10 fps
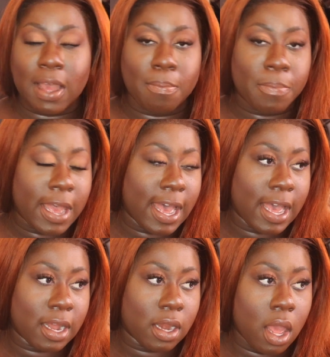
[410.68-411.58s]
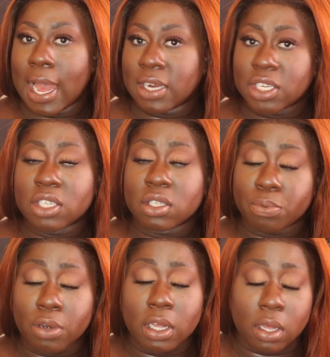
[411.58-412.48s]
that bad. Actually, it's
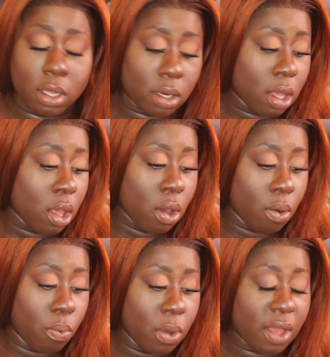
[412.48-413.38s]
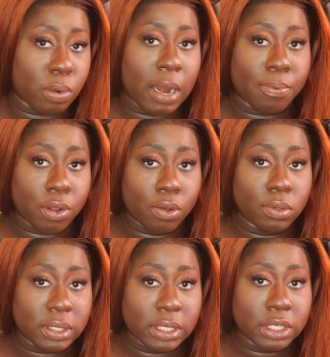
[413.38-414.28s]
pretty good. With proper
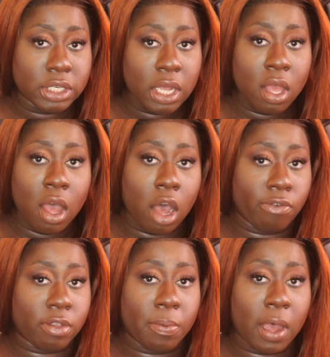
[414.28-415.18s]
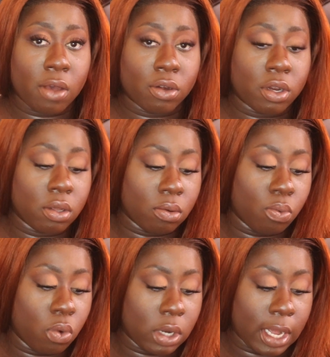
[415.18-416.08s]
usage of the powder, you
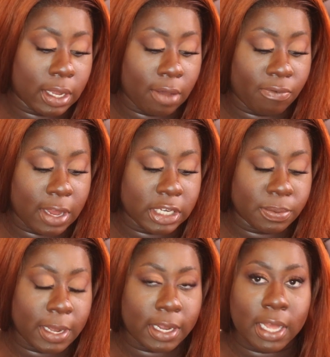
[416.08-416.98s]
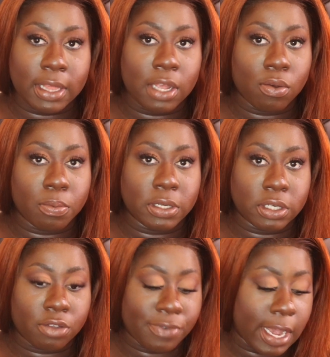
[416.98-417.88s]
will not get flashback. I think you'll be
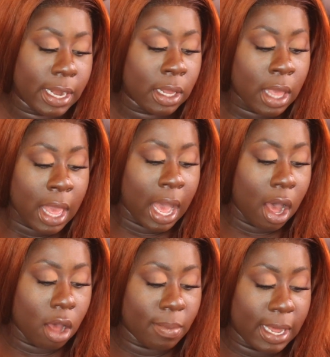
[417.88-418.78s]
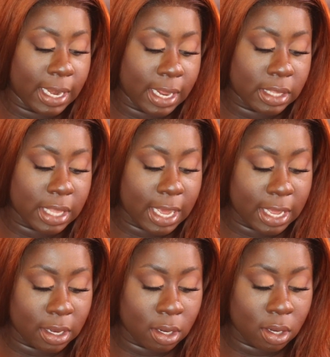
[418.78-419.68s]
just fine. I like
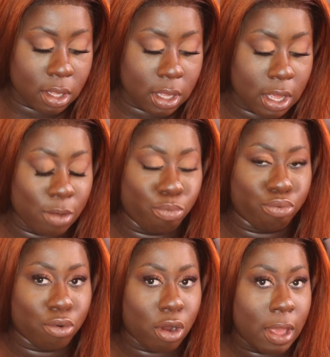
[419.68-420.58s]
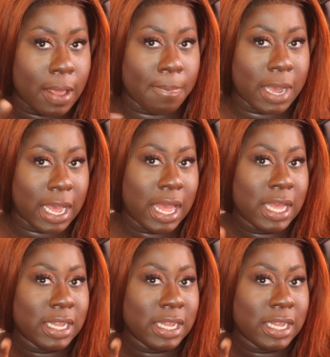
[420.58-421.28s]
that it brought in my